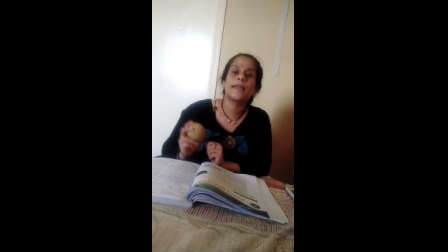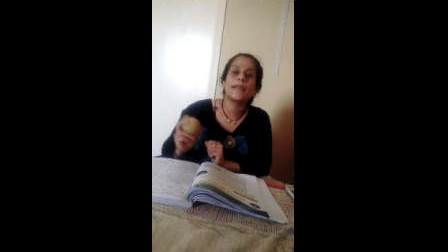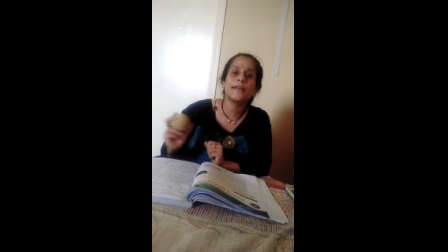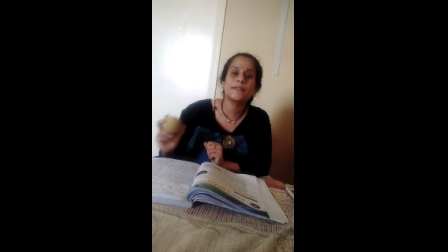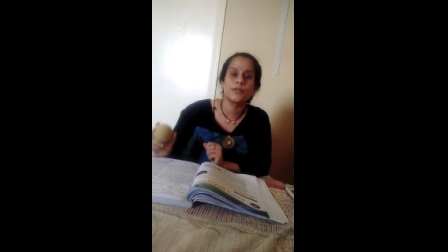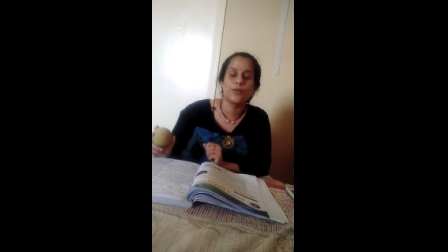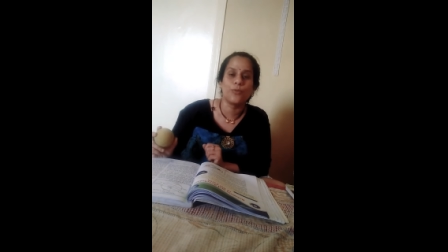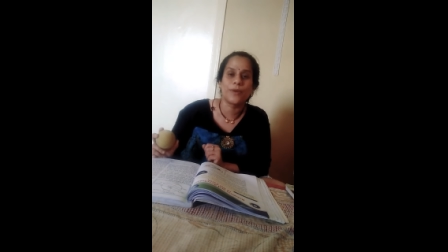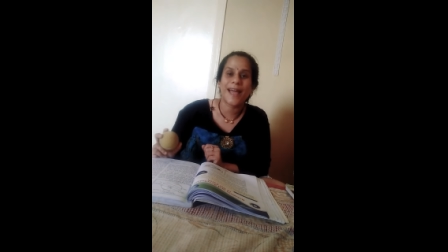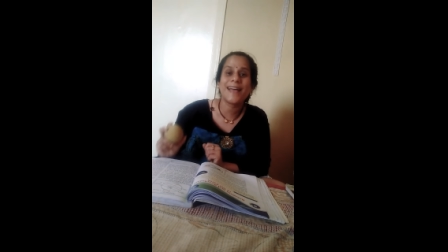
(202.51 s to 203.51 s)
is
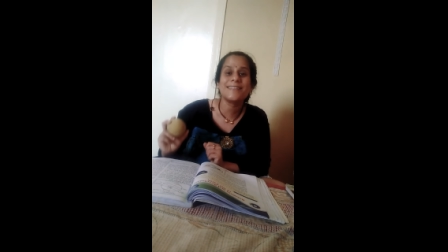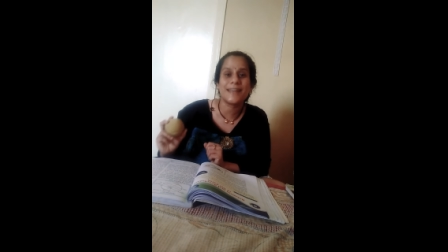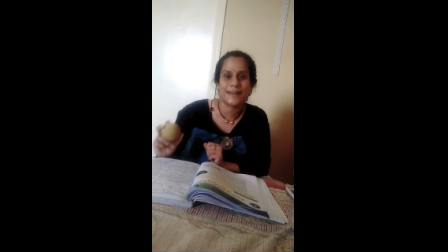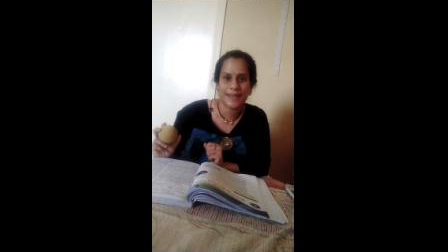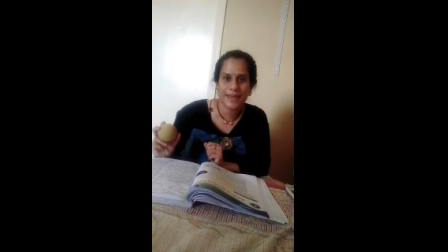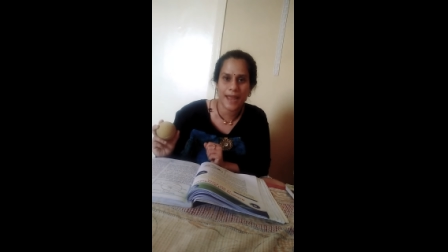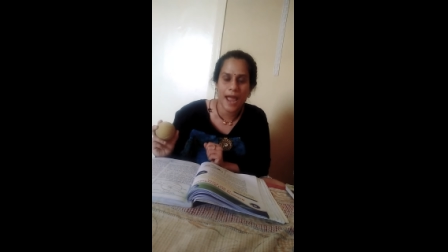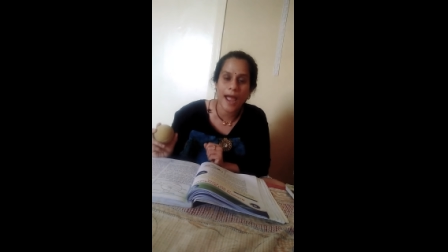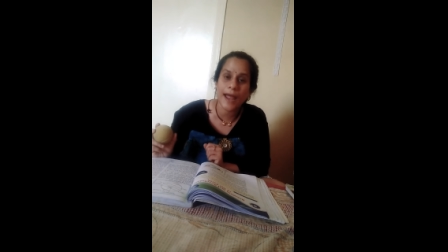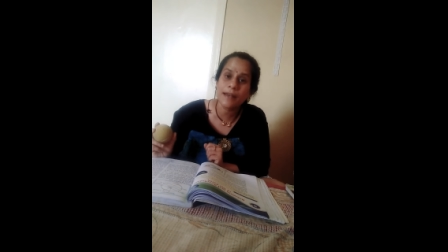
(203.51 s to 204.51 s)
known as day
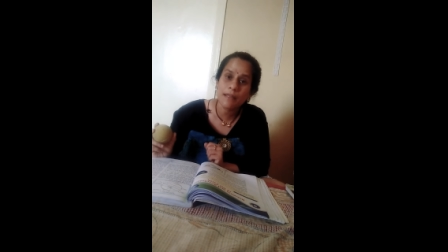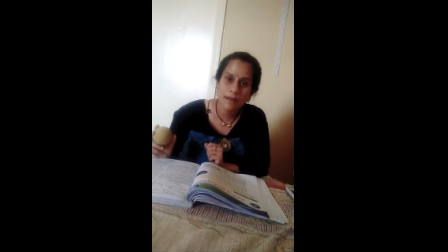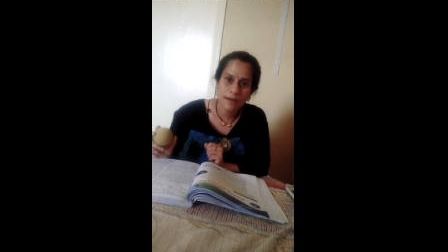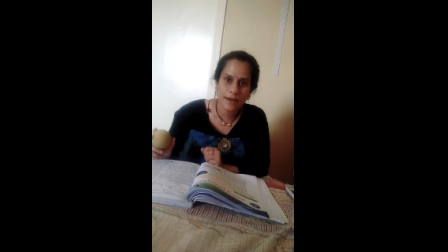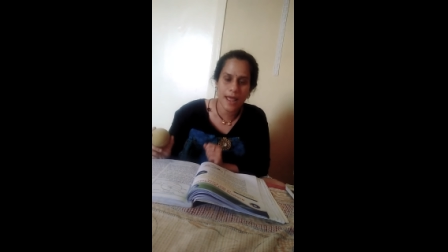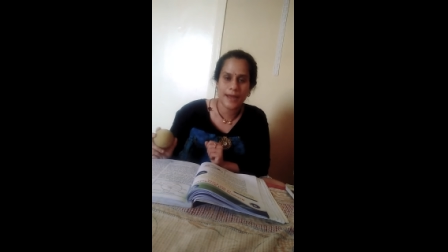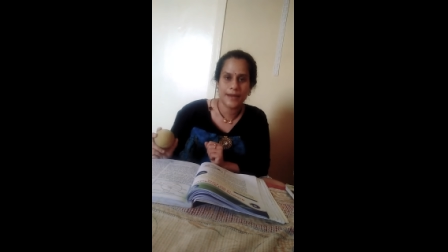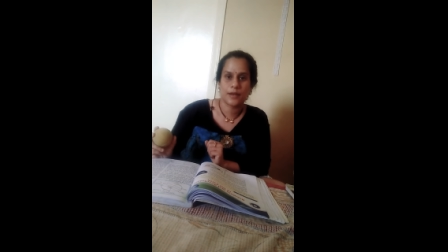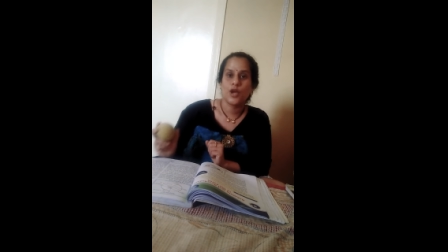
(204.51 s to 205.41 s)
and night.